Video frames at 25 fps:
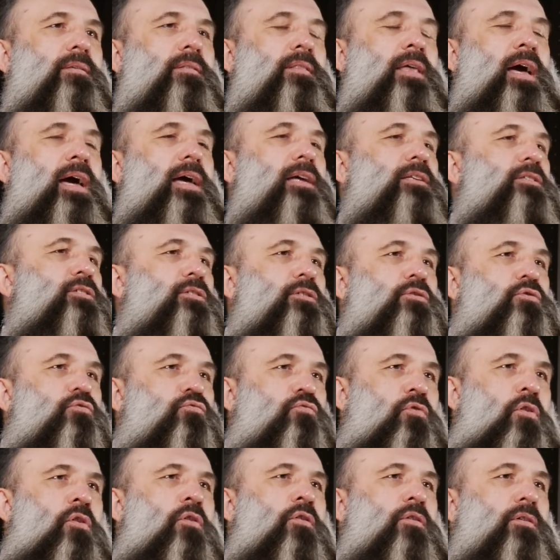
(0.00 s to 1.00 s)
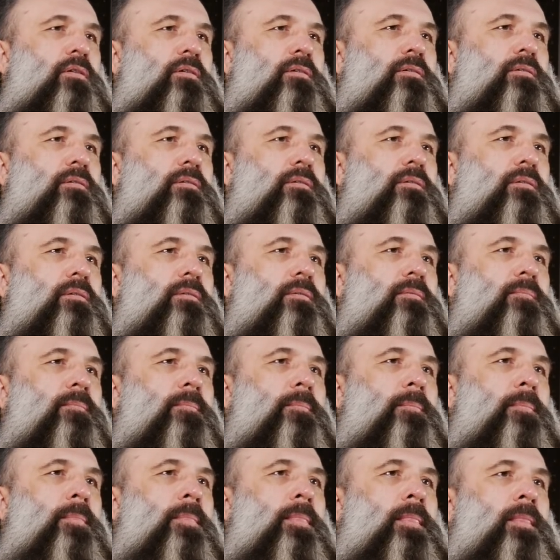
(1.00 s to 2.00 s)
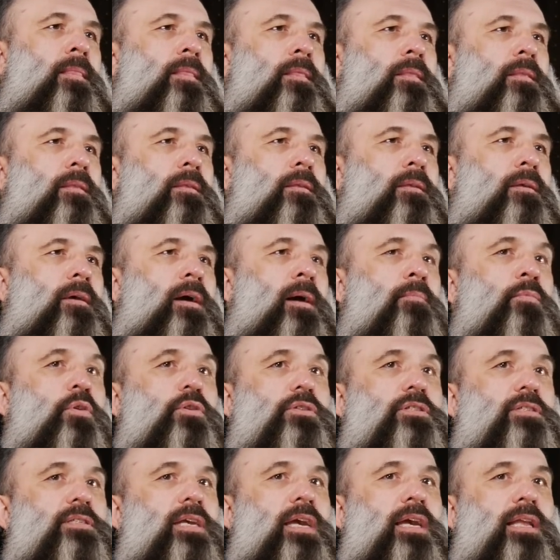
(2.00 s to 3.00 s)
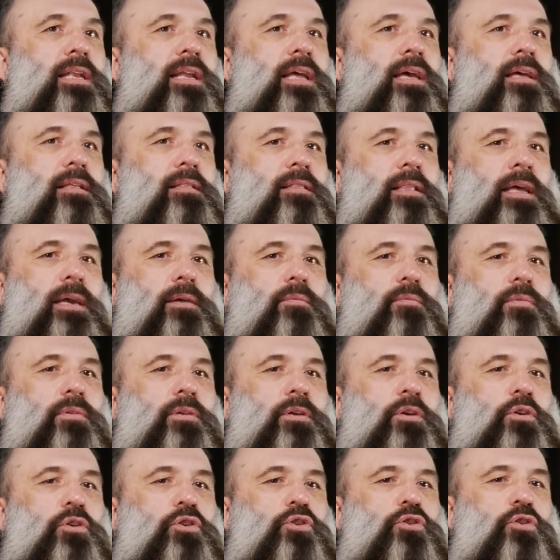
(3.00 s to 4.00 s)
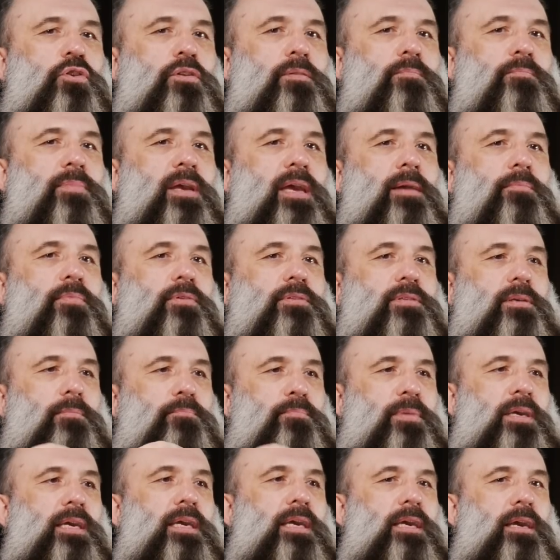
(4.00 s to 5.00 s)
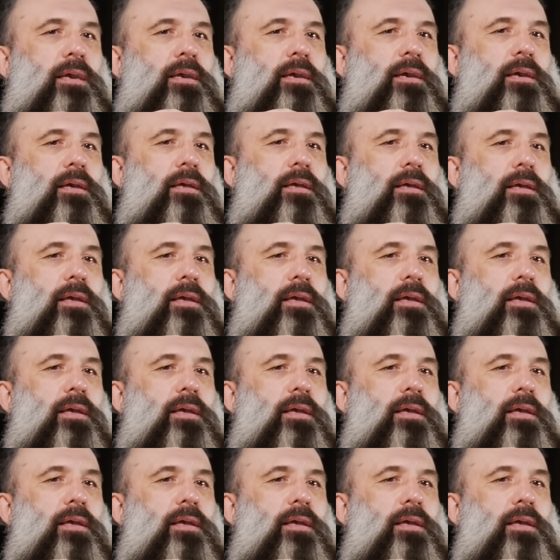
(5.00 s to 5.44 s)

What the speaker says: That is just wrong. I'm not saying that you shouldn't be able to be,